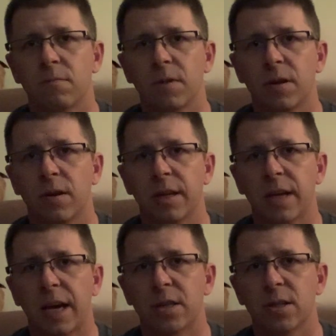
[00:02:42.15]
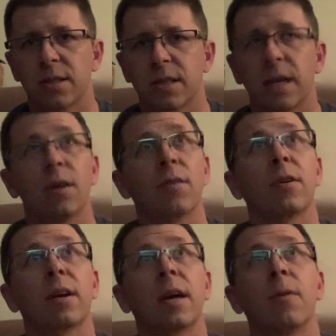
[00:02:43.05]
little indication to say you're
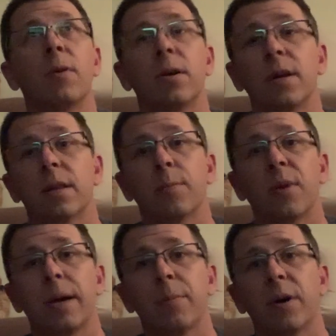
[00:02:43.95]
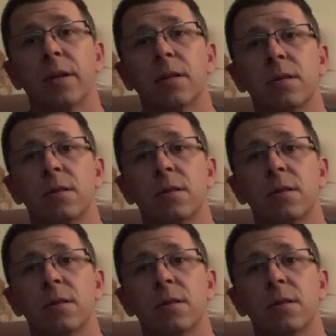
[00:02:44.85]
looking when you hit the play button.